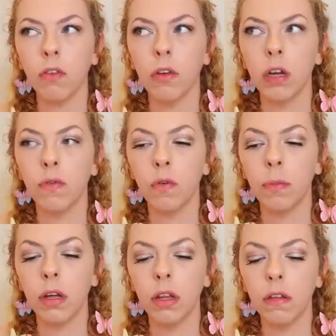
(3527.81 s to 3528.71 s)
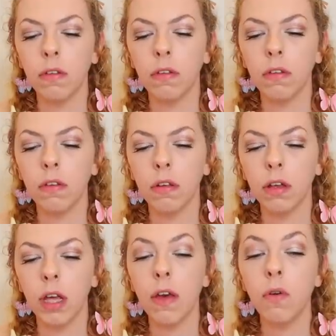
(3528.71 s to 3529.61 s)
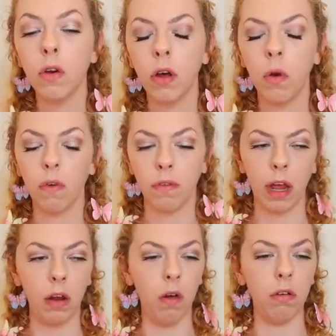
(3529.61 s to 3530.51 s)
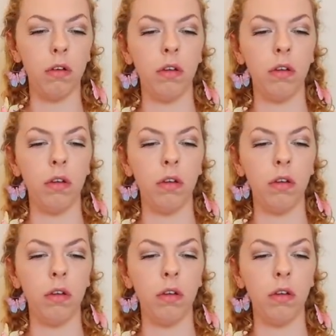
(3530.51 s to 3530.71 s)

3 to 4 months, if you can hold off that long.